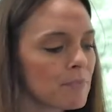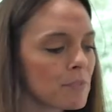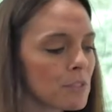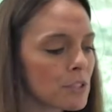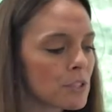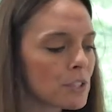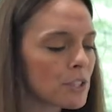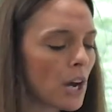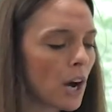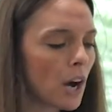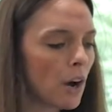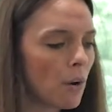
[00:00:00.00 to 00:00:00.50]

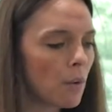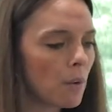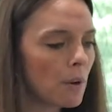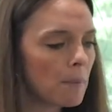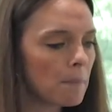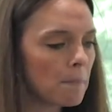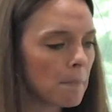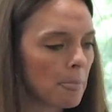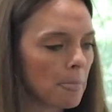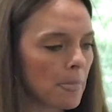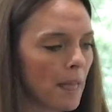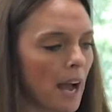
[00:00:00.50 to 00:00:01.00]
So
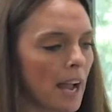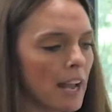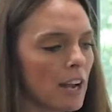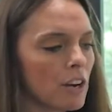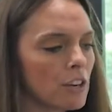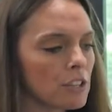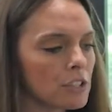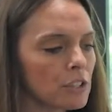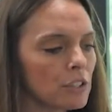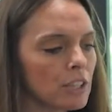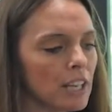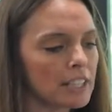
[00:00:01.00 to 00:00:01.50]
I
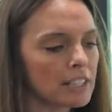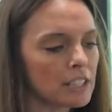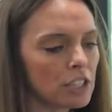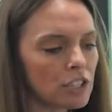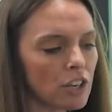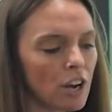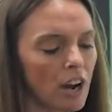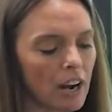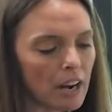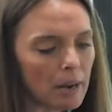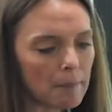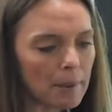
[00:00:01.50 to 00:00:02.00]
also like to
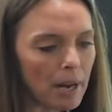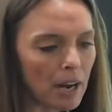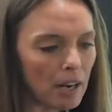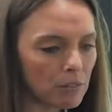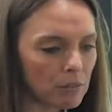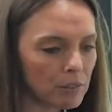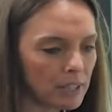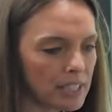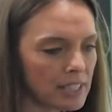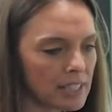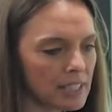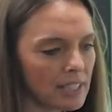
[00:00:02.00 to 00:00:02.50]
talk about
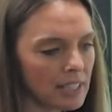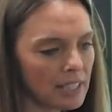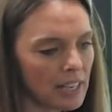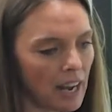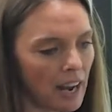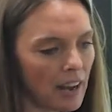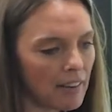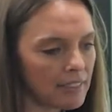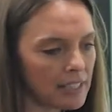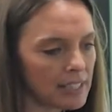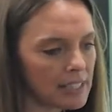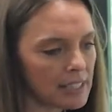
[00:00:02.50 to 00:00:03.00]
risk, and
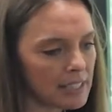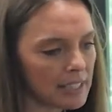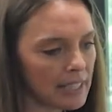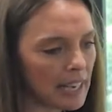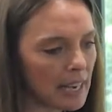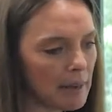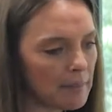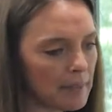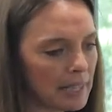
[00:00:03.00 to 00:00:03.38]
obviously,